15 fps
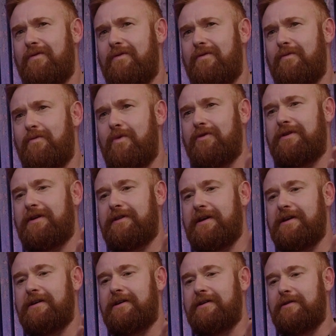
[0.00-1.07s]
What do you
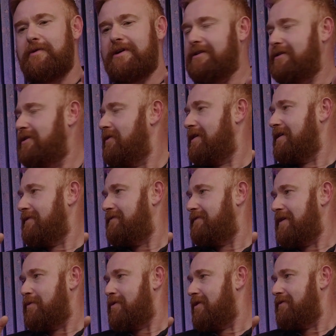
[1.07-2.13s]
think you'd have been doing if
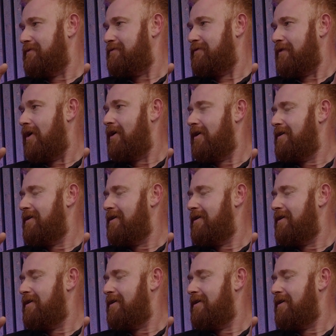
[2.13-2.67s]
it weren't for?